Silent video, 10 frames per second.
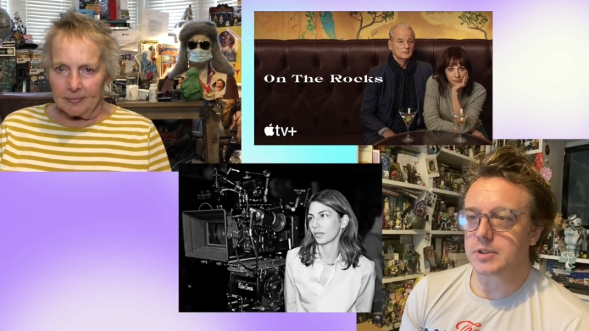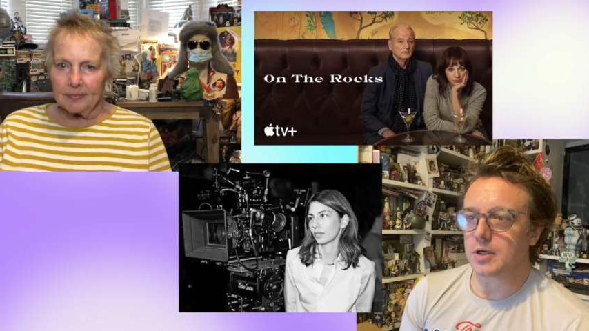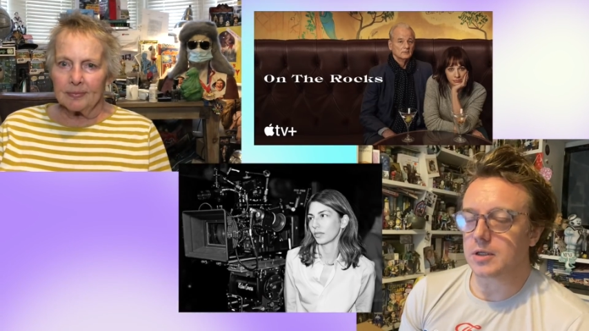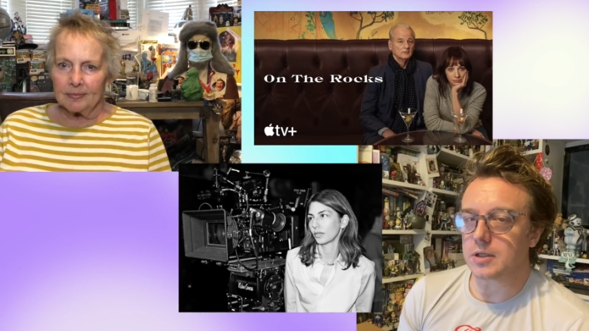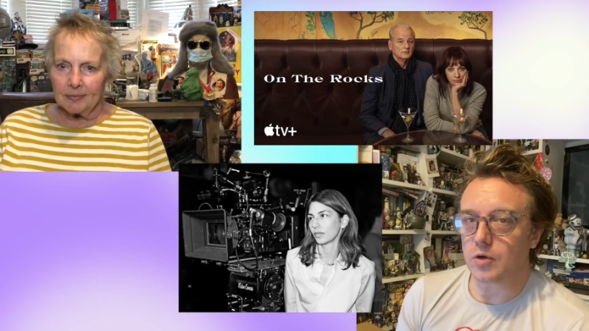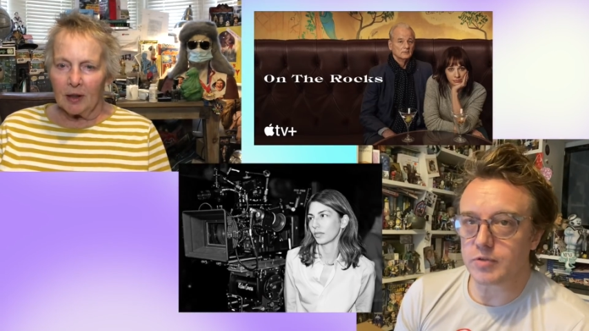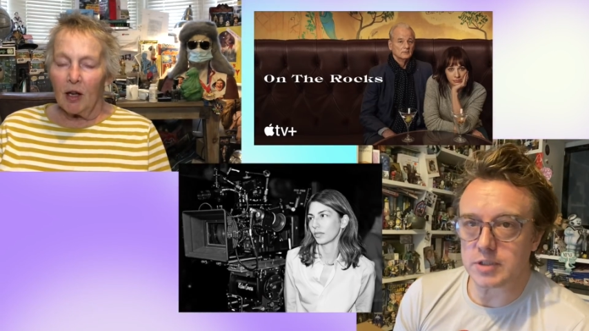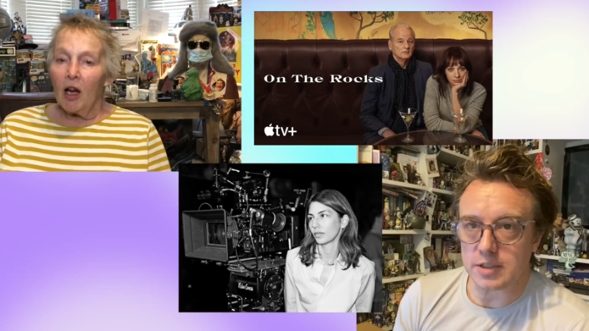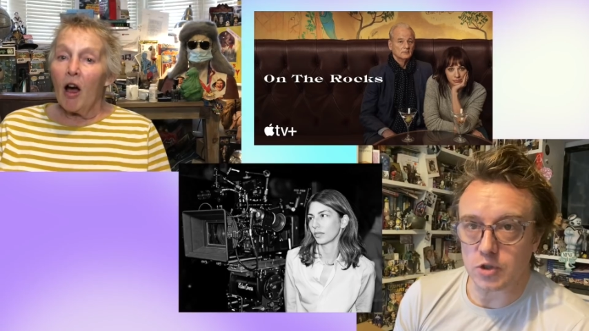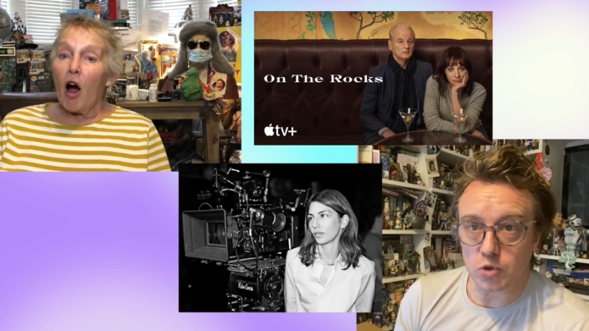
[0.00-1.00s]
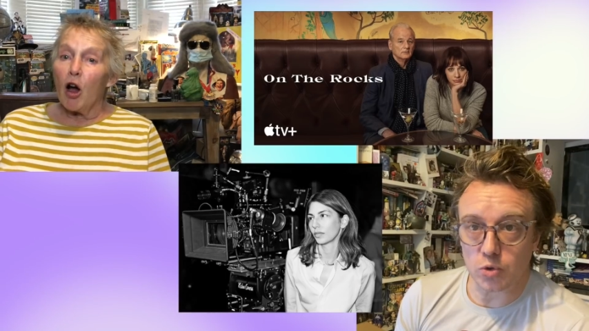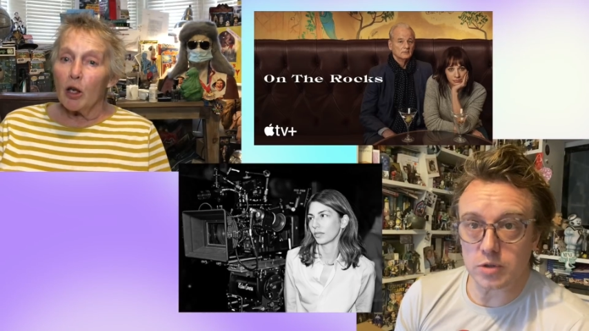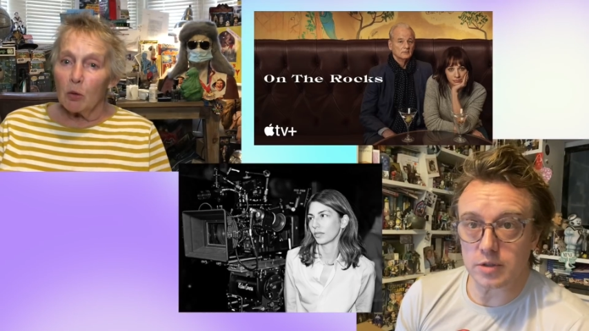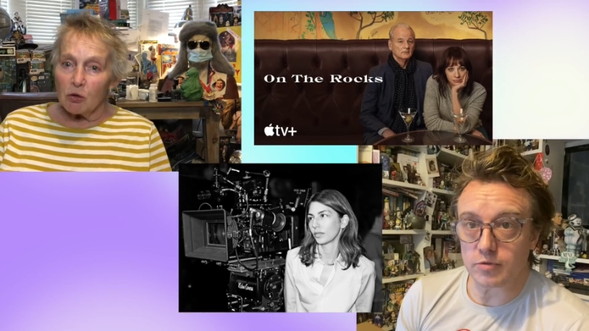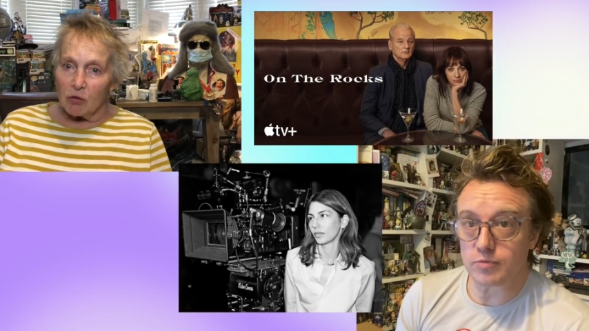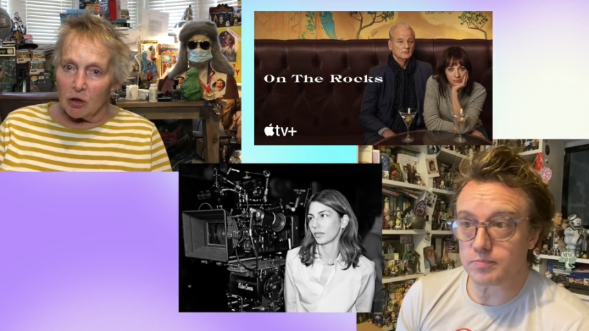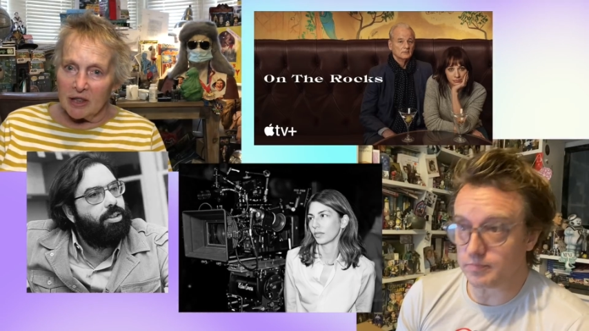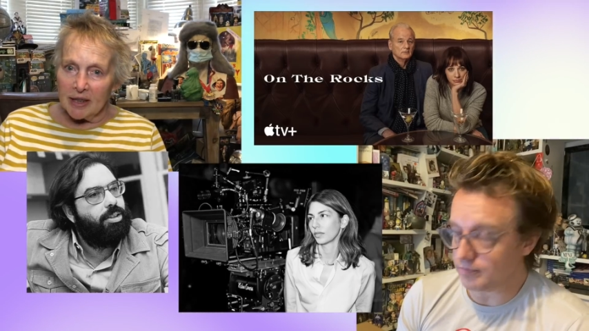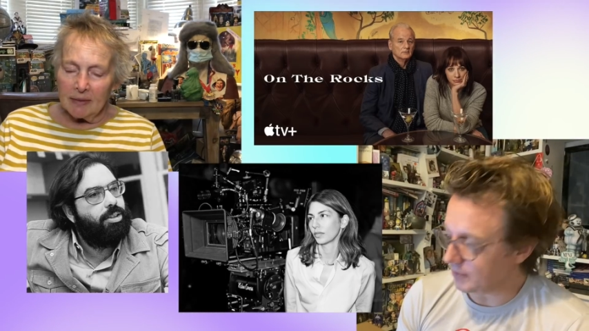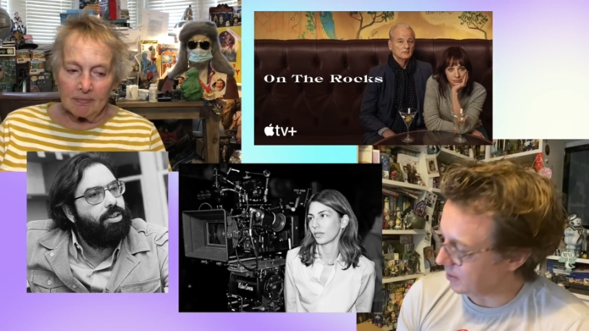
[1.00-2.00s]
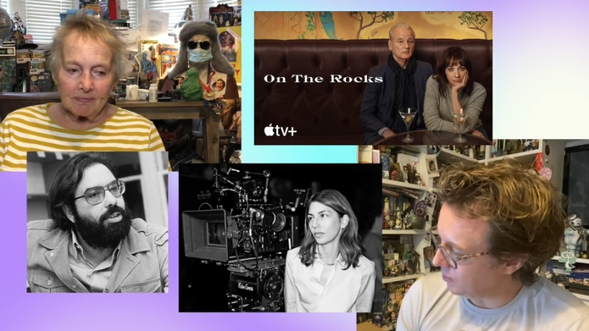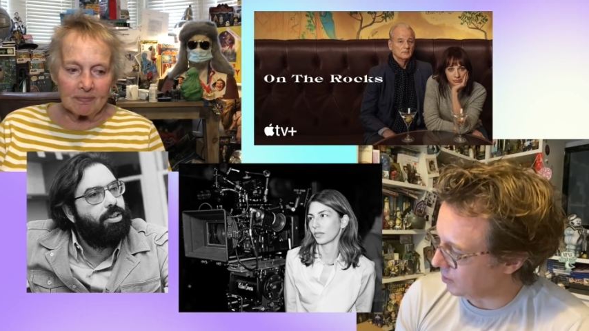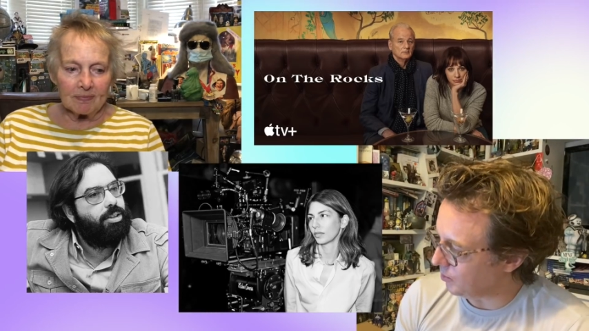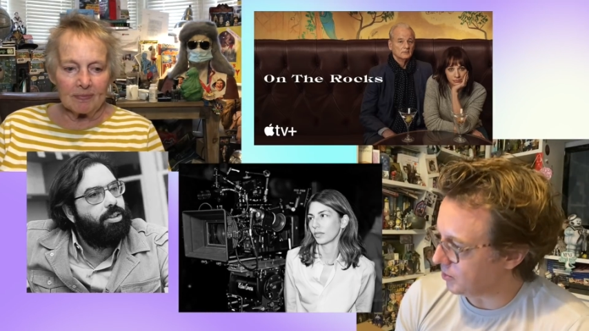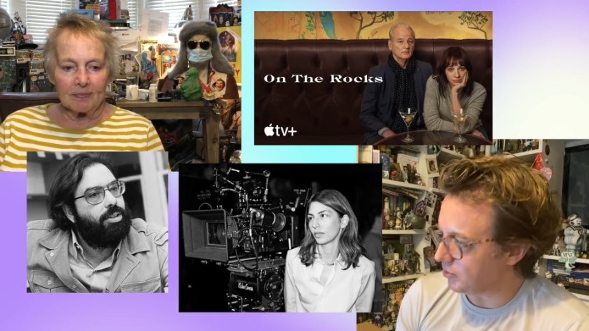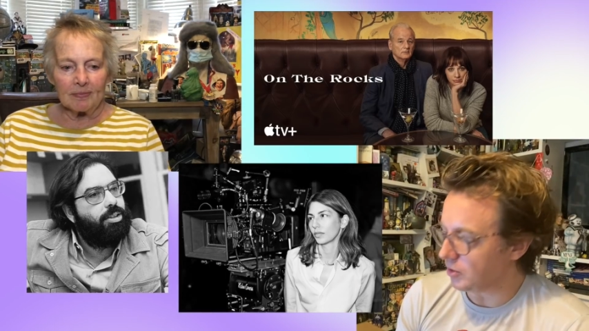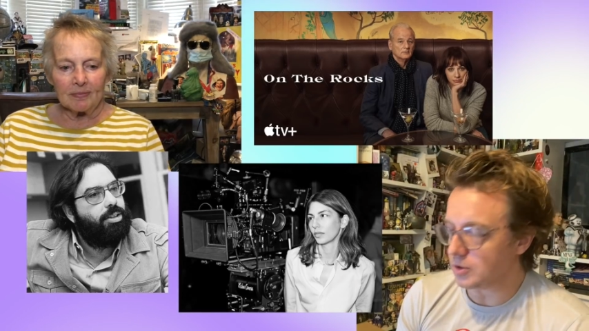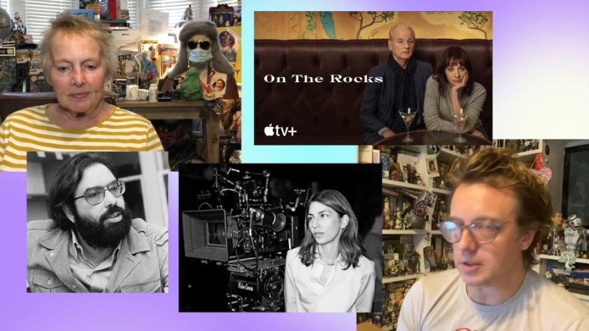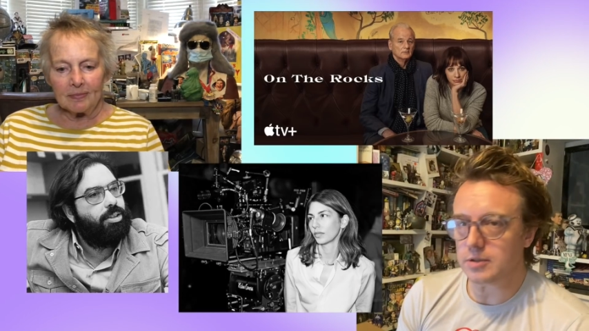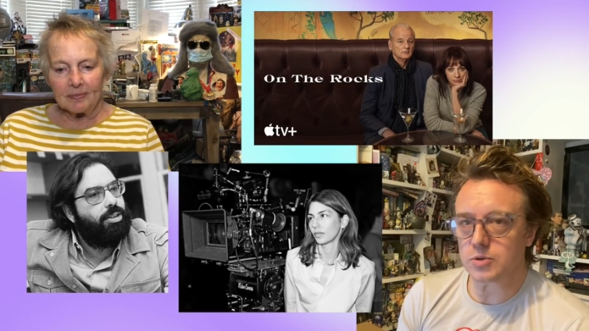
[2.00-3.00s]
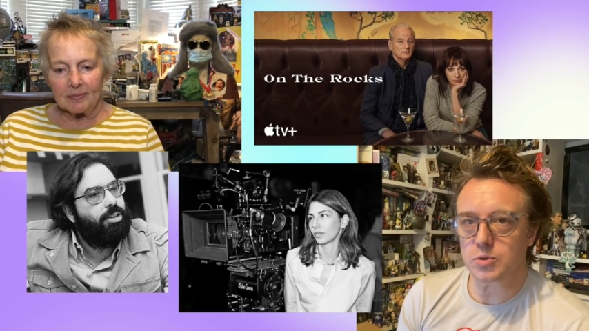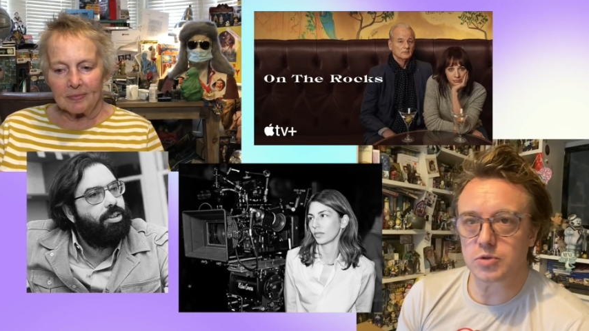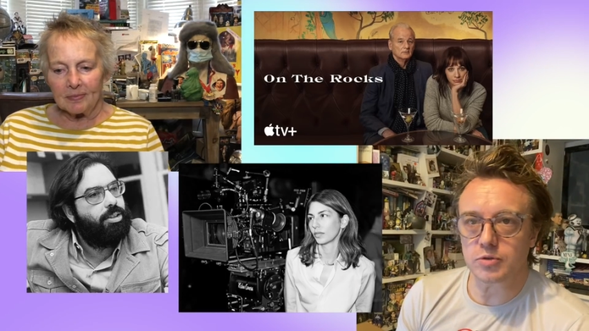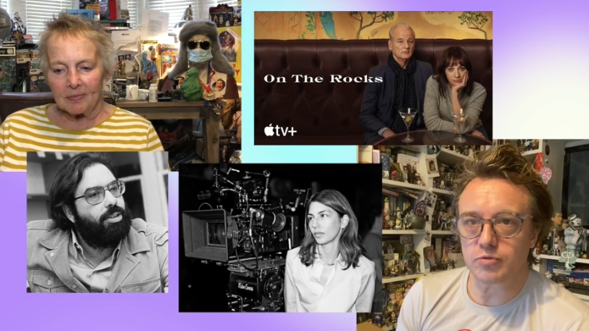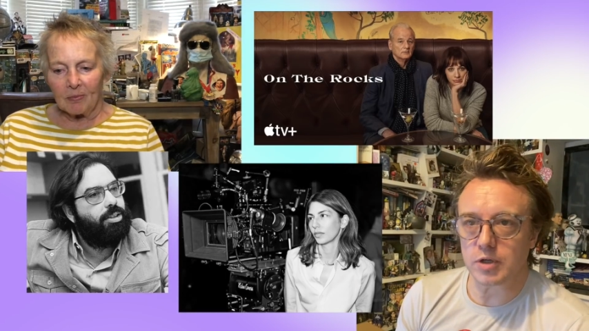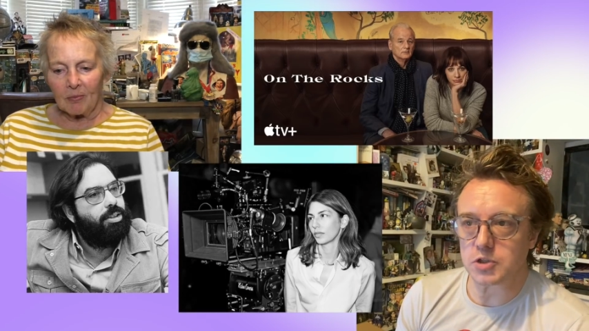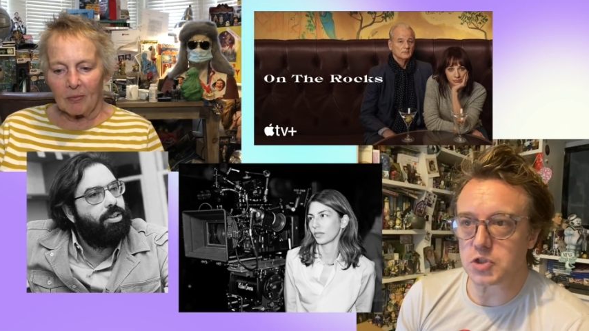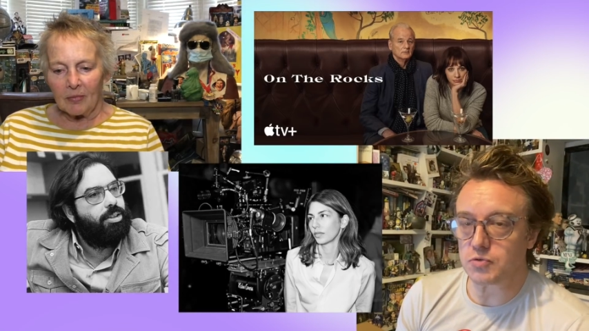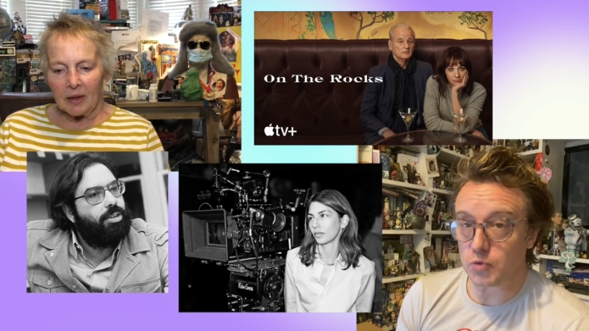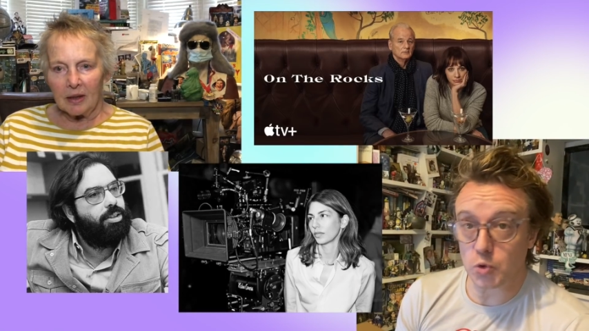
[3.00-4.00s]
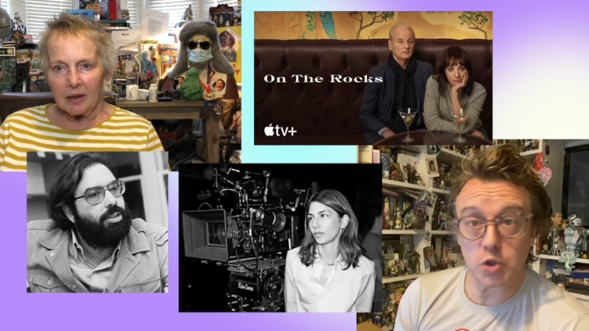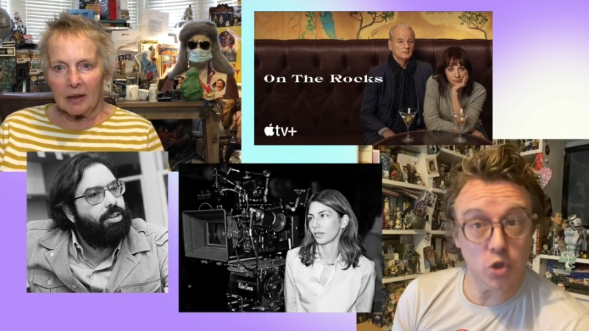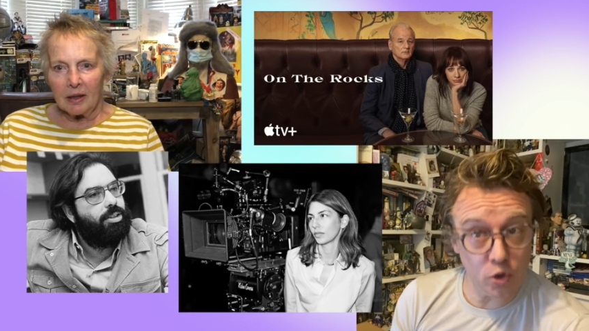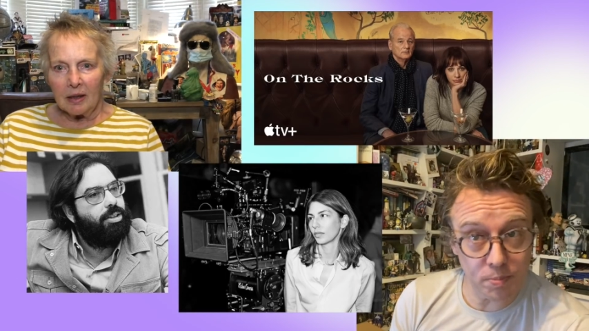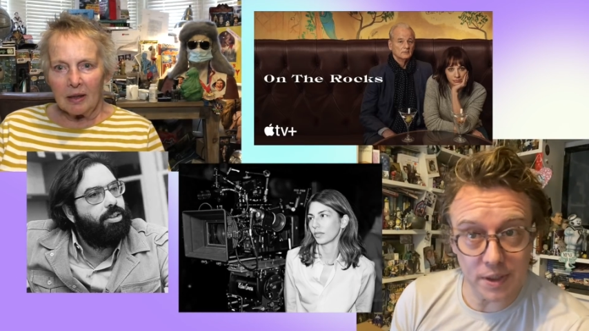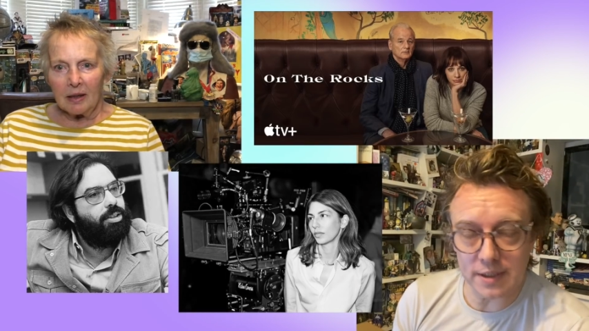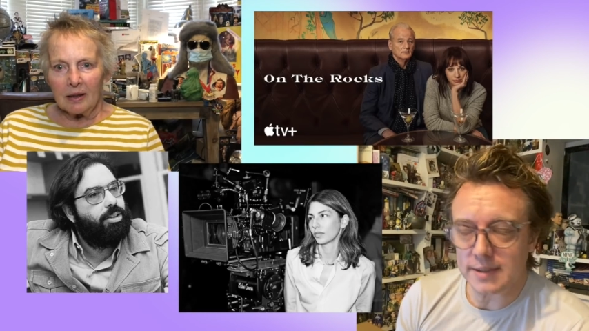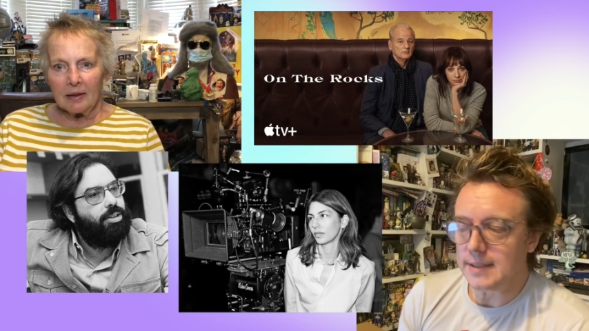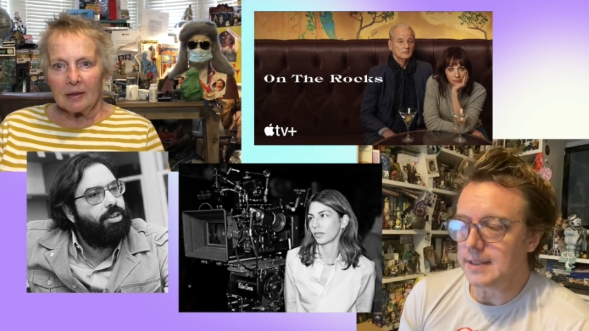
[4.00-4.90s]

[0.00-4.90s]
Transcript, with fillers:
Speaker 1: Uh, obviously the daughter Hollywood of royalty. The Hollywood royalty, daughter of Francis Ford Coppola,